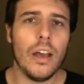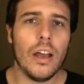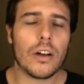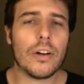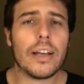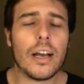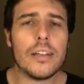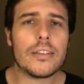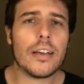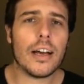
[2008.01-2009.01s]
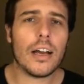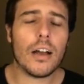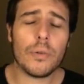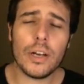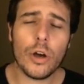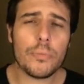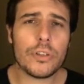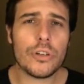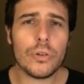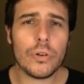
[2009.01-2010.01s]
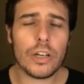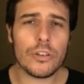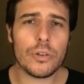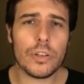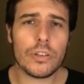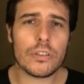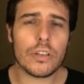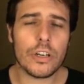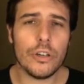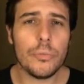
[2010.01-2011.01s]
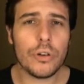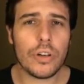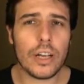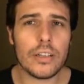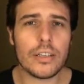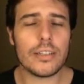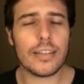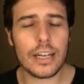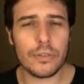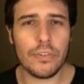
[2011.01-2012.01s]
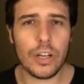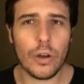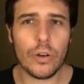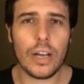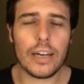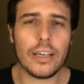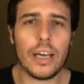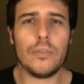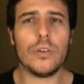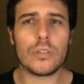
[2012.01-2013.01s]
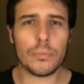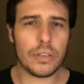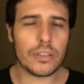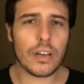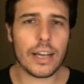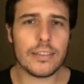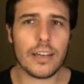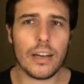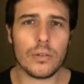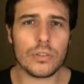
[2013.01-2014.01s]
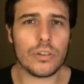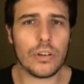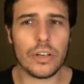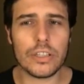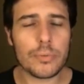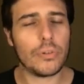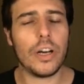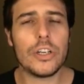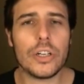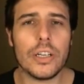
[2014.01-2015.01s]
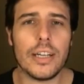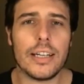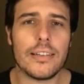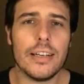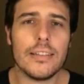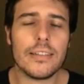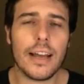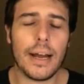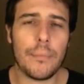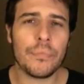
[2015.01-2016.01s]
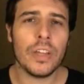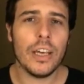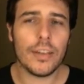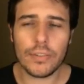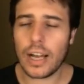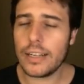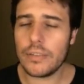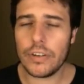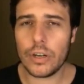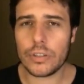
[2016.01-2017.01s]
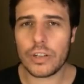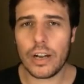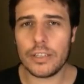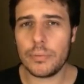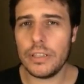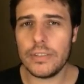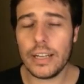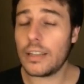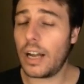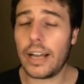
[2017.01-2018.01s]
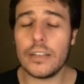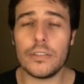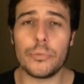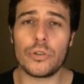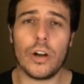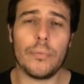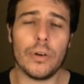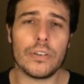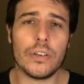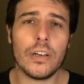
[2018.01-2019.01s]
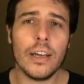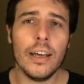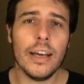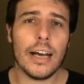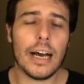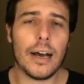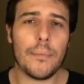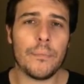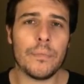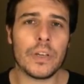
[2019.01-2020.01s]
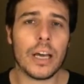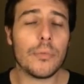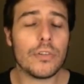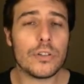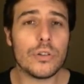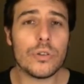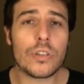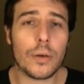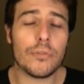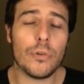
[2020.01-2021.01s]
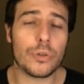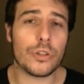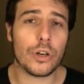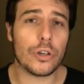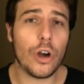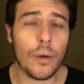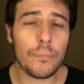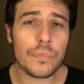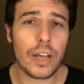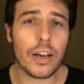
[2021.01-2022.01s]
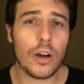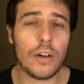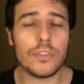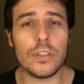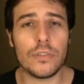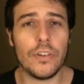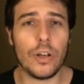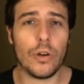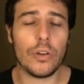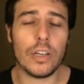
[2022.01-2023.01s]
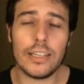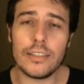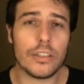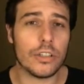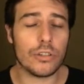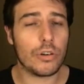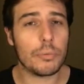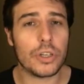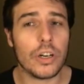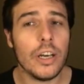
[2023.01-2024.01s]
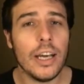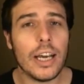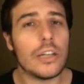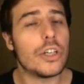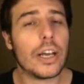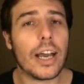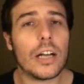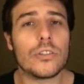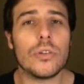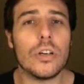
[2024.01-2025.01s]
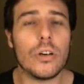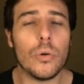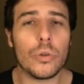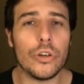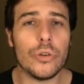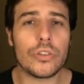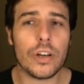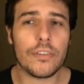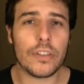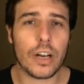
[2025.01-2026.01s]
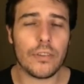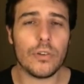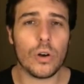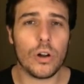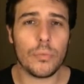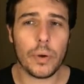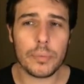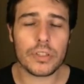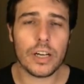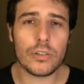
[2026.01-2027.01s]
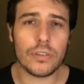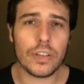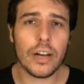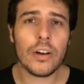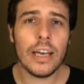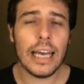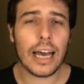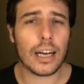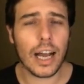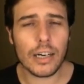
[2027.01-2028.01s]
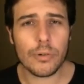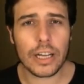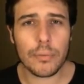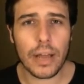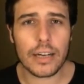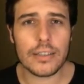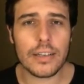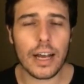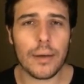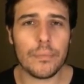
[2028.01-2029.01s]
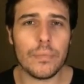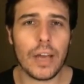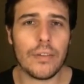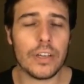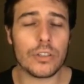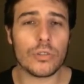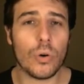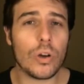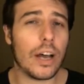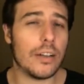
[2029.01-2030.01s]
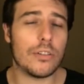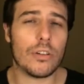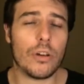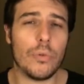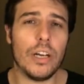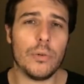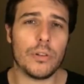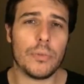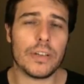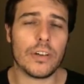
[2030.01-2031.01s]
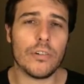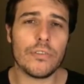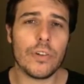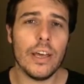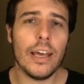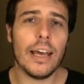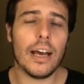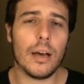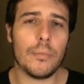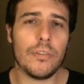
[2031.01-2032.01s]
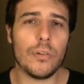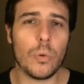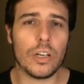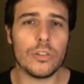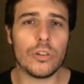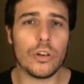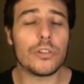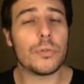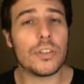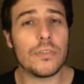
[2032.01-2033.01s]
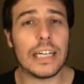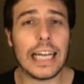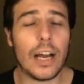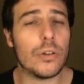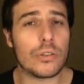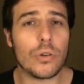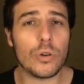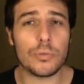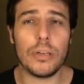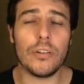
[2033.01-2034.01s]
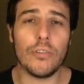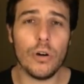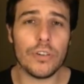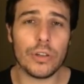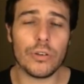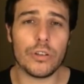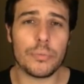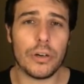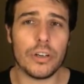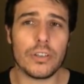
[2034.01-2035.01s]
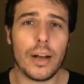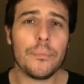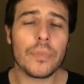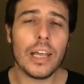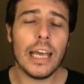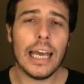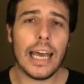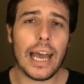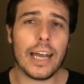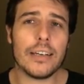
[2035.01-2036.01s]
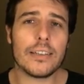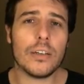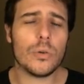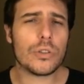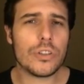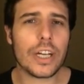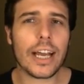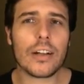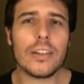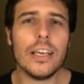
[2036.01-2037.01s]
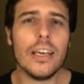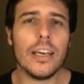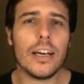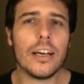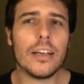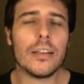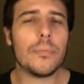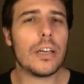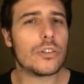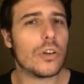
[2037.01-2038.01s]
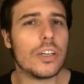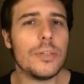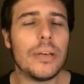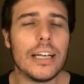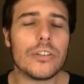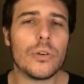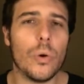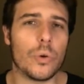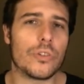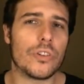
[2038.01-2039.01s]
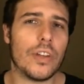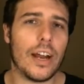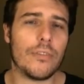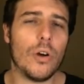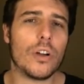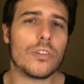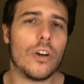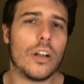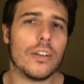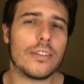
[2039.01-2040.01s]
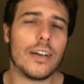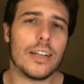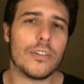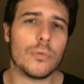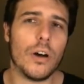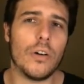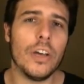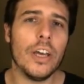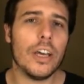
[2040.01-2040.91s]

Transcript: Great, guys. I really hope that you enjoyed this new moon in Sag video and it gave you some insights and also inspiration in that sense. If you like the videos, guys, please hit the like and subscribe button. Come over to simonvorster.com after this video, the link's in the description, and check out all the new stuff that I've got on my website over there. And I highly recommend having a soul guidance reading with myself if you're wanting to know specifically how your soul's been evolving through this period of time. And also check out the astrology beginners course that I've got on the site as well.